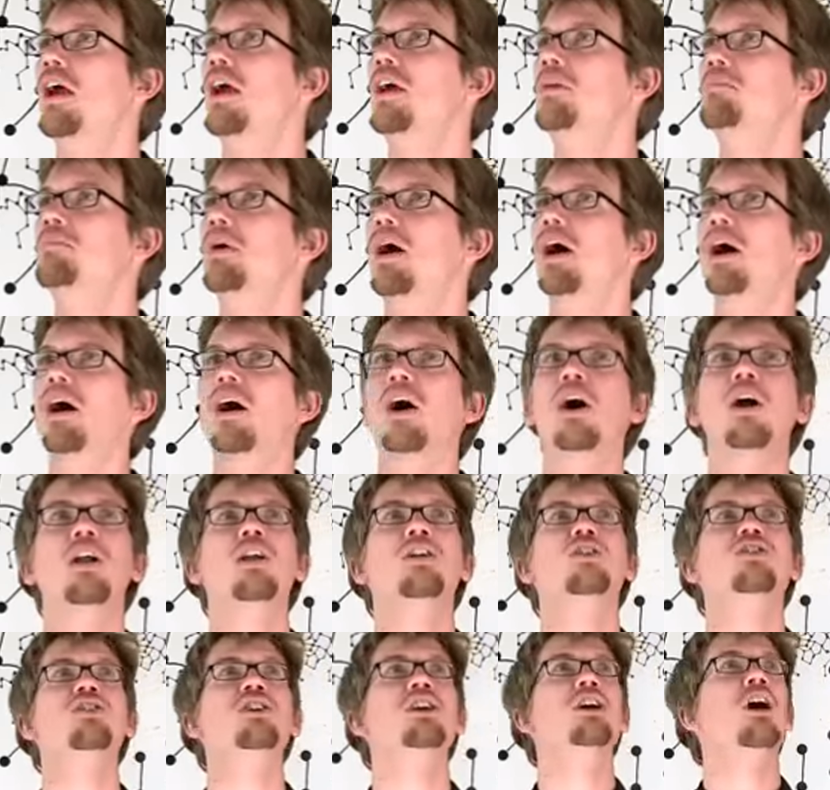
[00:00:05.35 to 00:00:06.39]
in
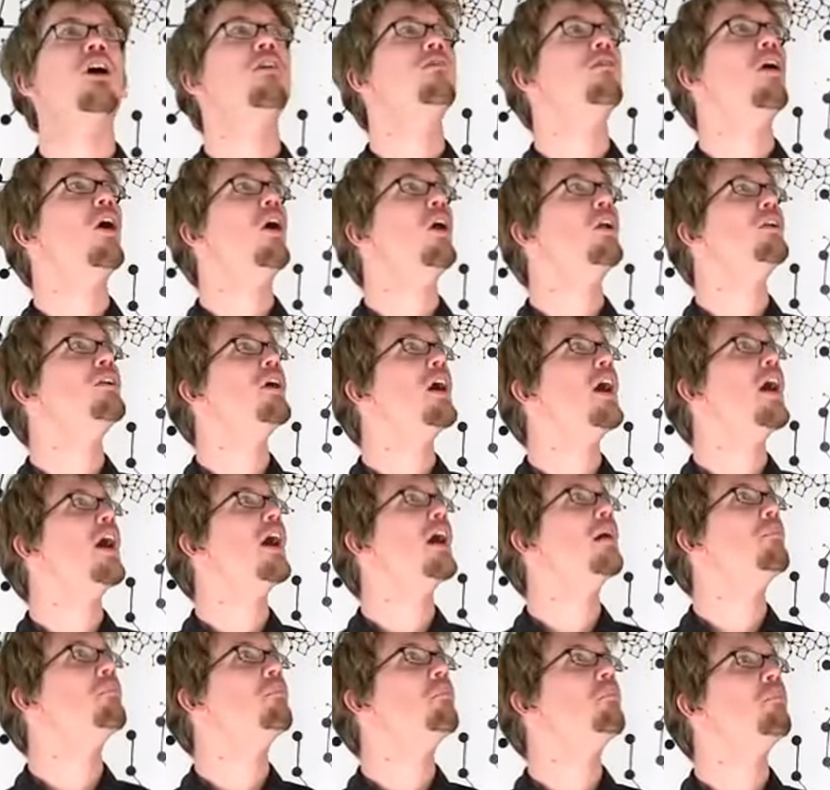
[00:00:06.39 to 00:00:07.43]
biology of all
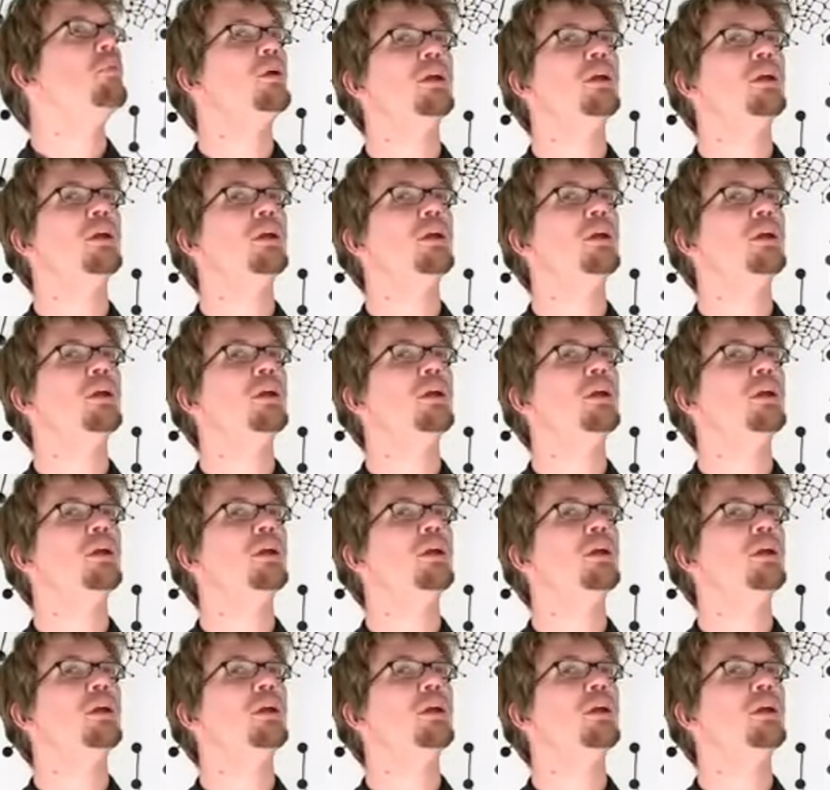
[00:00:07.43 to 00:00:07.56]
time